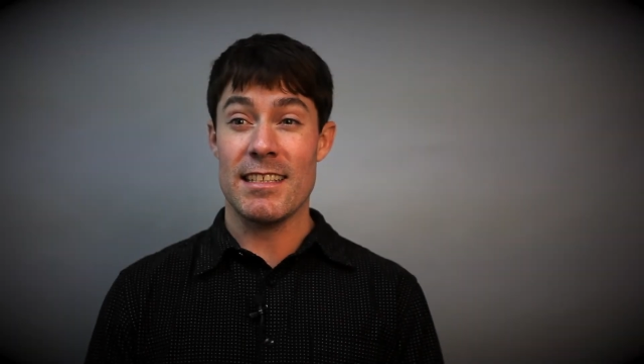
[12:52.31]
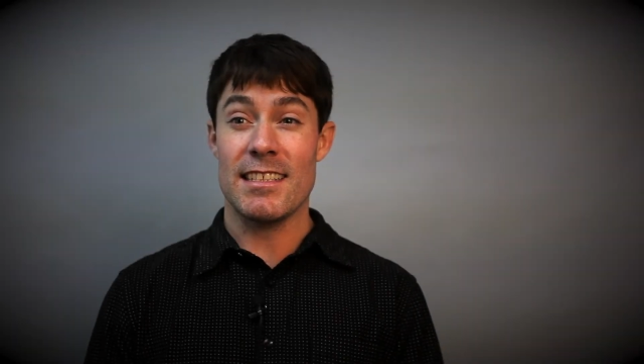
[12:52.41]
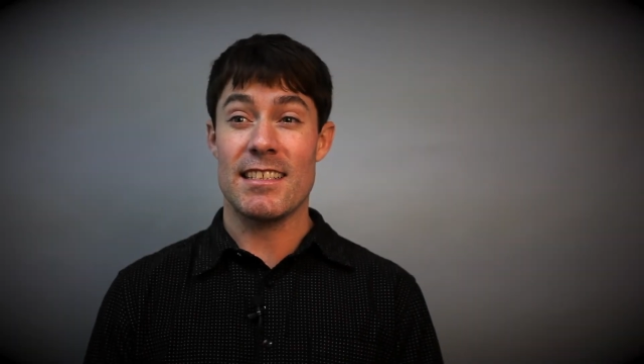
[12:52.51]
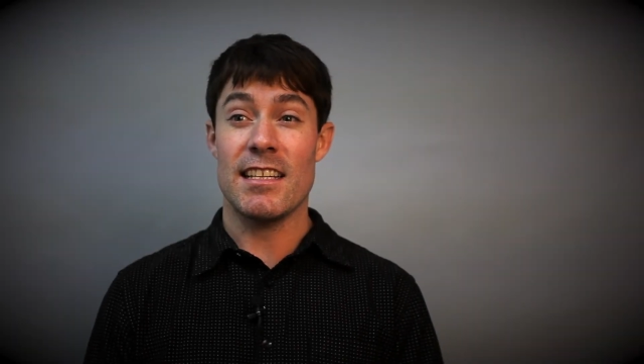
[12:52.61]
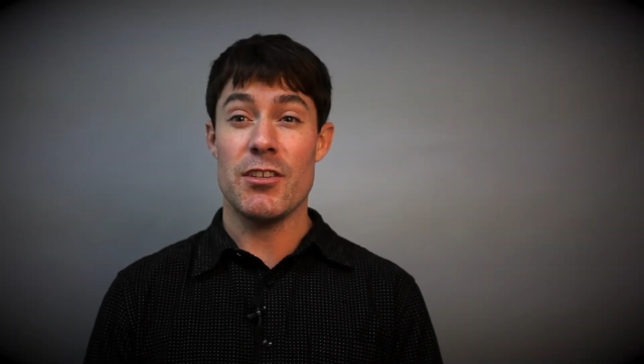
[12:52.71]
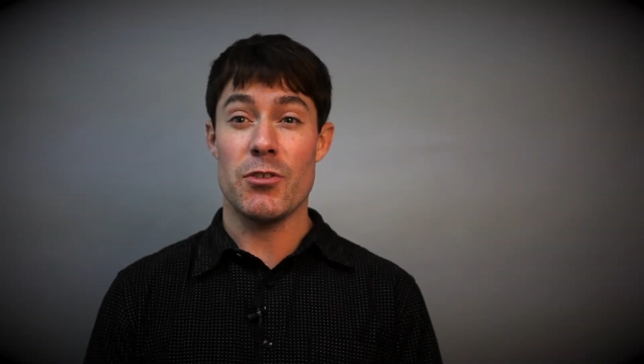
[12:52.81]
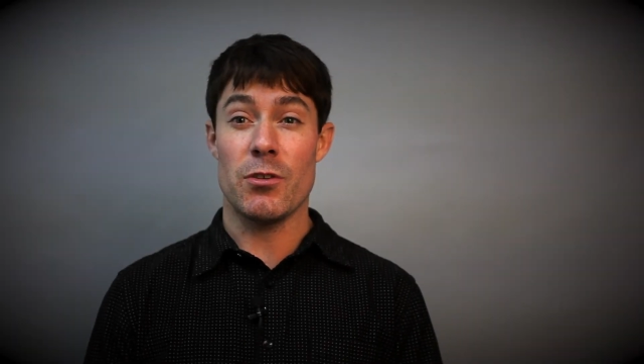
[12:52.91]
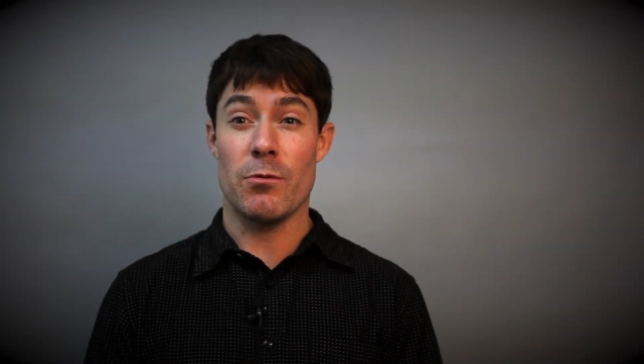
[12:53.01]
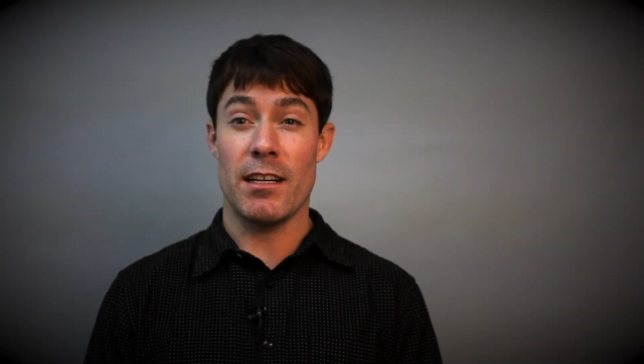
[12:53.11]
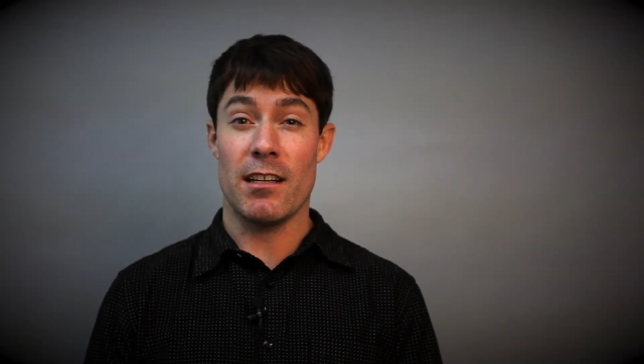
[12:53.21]
is
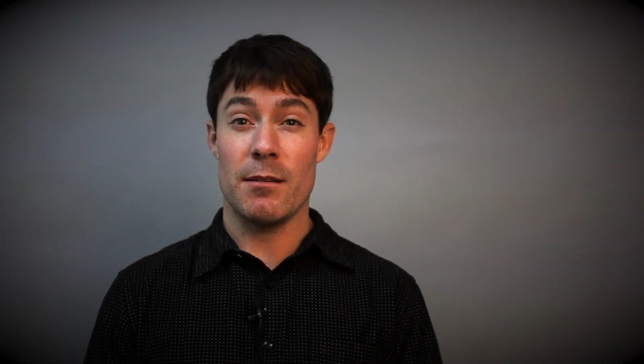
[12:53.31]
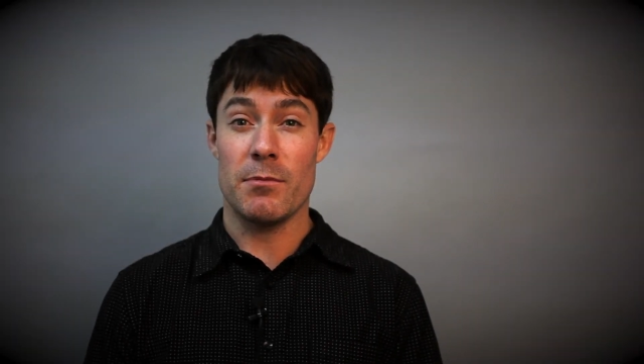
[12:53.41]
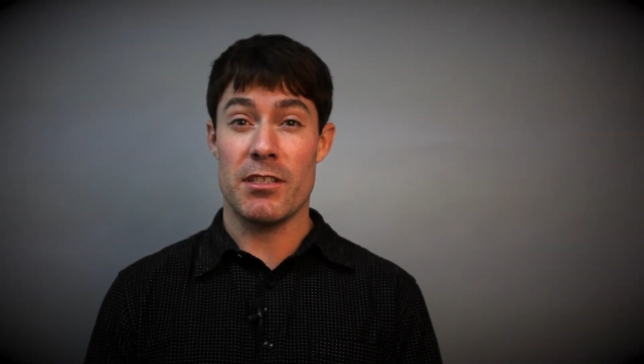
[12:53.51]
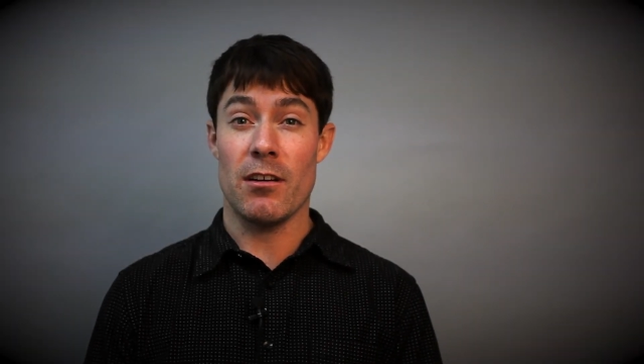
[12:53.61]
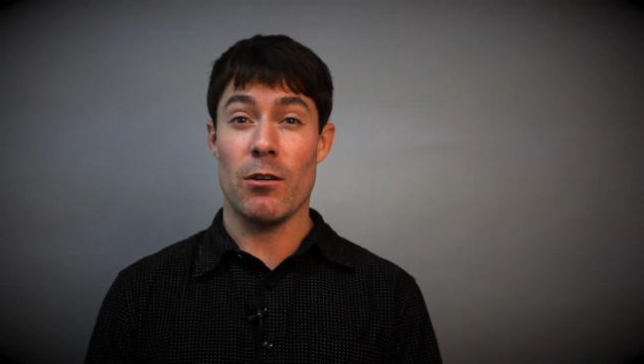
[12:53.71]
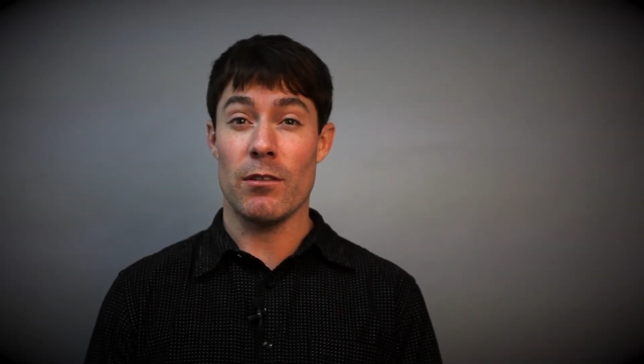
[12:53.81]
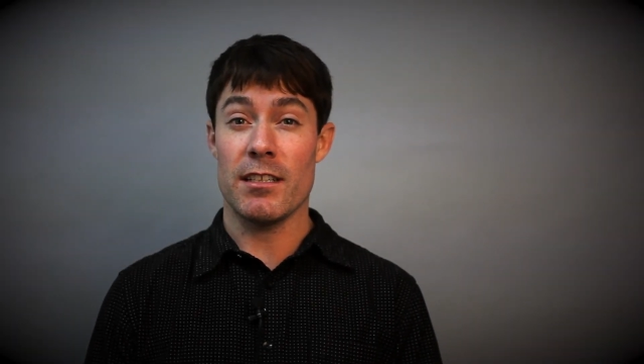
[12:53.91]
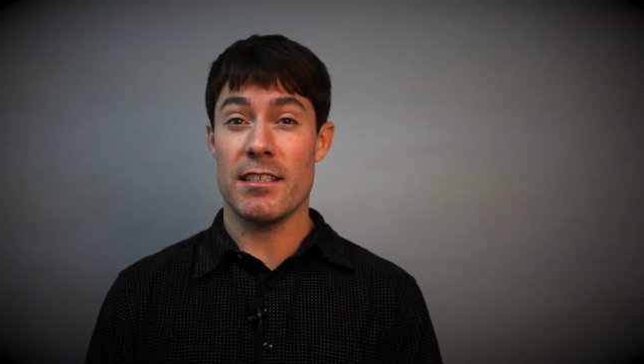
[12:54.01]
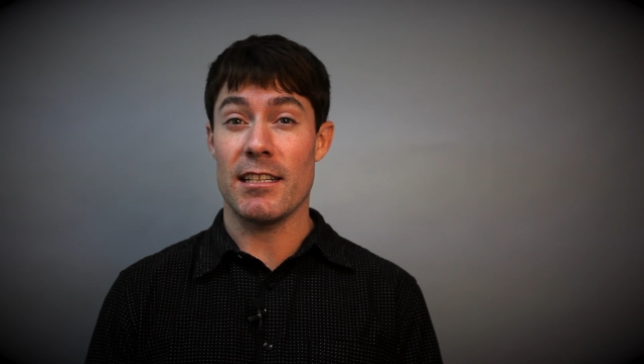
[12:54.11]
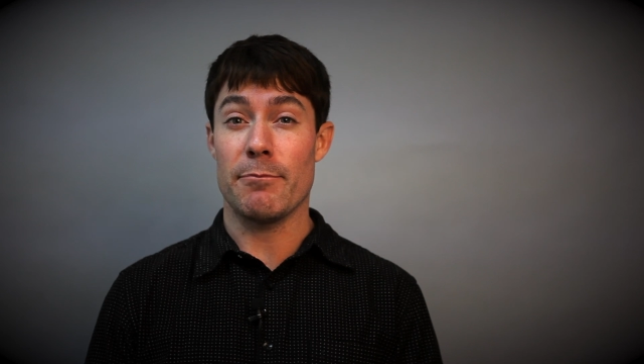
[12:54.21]
essential when it comes to
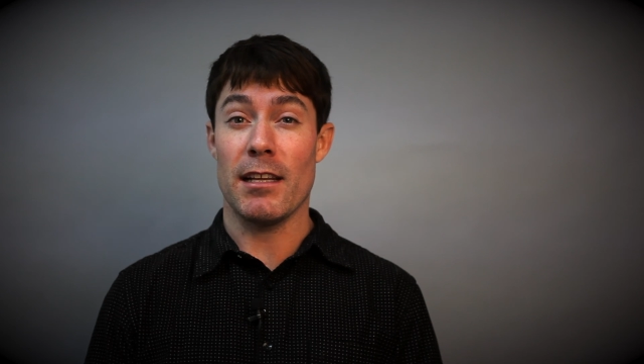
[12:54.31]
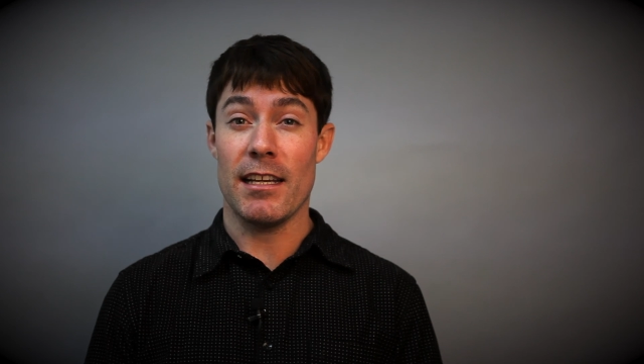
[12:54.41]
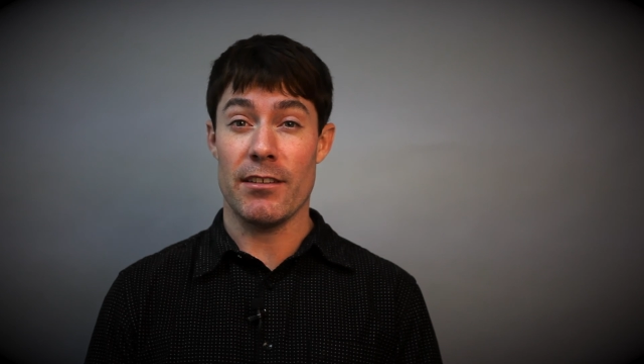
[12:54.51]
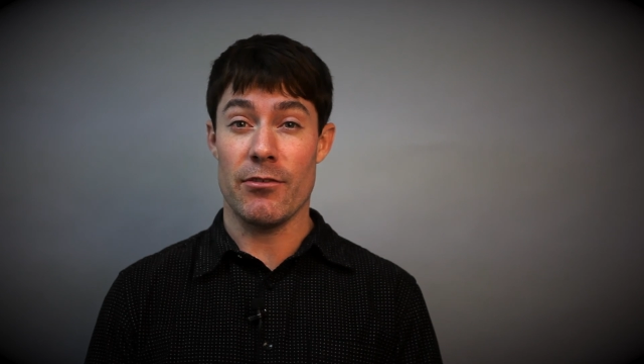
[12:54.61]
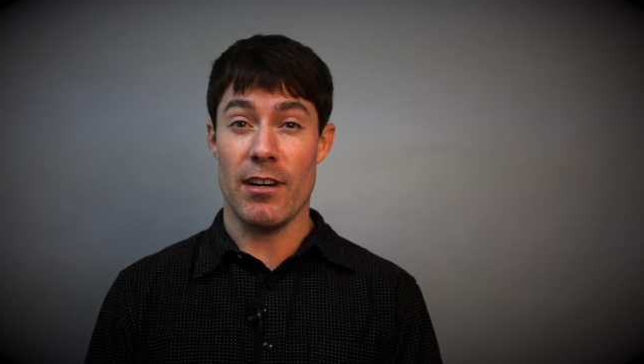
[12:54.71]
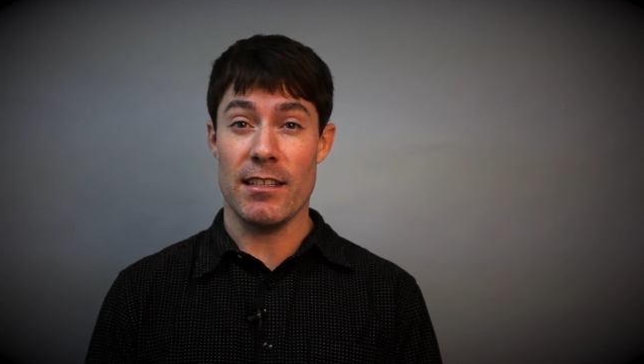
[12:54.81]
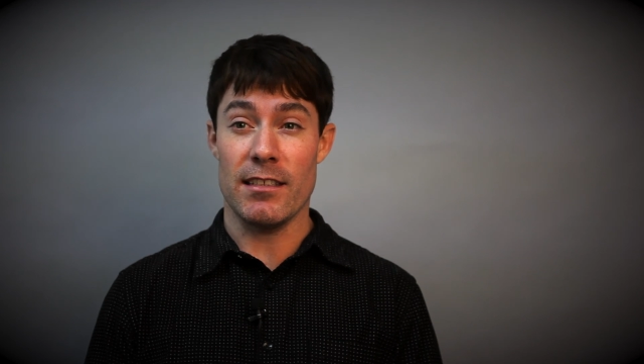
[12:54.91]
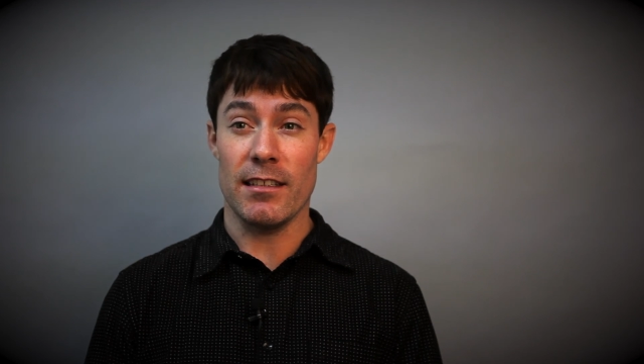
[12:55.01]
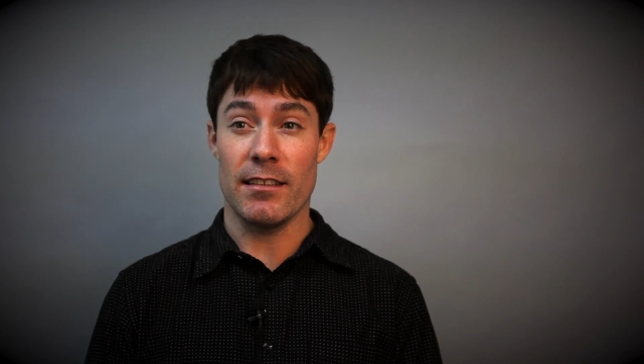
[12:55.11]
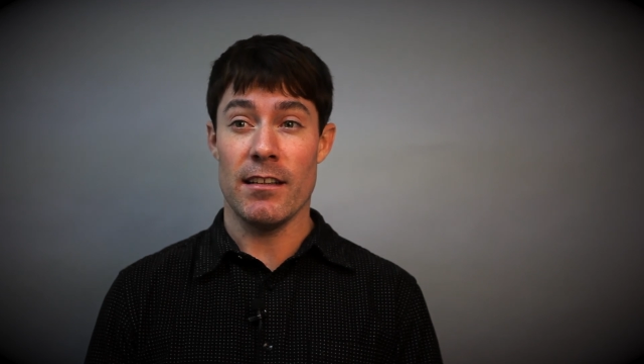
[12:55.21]
holistic planned
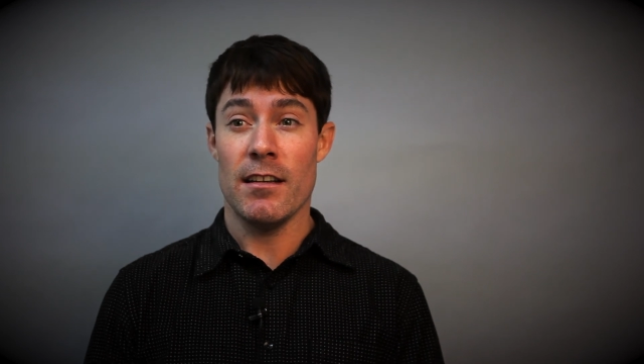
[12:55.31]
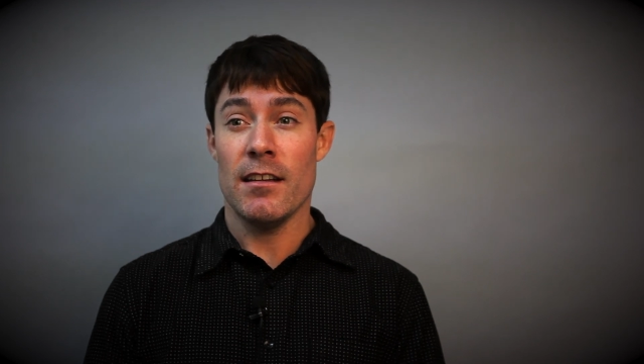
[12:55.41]
grazing.